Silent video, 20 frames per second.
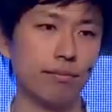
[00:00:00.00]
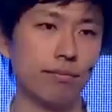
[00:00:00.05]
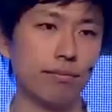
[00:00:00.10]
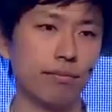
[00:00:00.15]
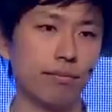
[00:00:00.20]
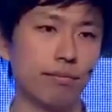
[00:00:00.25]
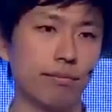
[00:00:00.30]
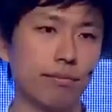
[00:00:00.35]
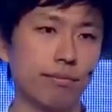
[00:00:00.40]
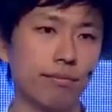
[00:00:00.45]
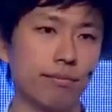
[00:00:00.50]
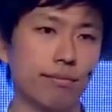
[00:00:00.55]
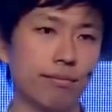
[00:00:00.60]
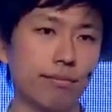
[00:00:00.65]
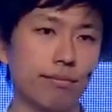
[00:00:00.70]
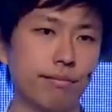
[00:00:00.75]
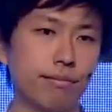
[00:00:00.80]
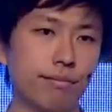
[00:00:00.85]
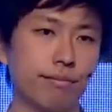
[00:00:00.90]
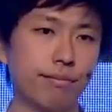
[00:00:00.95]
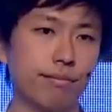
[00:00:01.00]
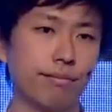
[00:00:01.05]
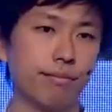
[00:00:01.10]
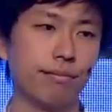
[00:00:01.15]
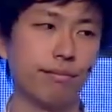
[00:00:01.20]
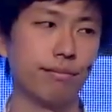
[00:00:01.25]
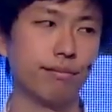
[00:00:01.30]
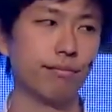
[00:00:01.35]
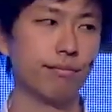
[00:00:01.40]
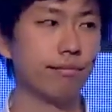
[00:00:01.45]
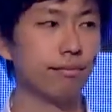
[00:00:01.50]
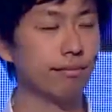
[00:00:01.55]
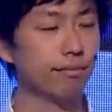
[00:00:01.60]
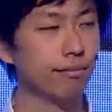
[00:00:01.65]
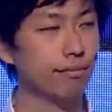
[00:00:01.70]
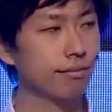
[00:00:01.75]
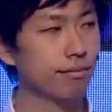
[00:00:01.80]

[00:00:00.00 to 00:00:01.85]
(no one is talking)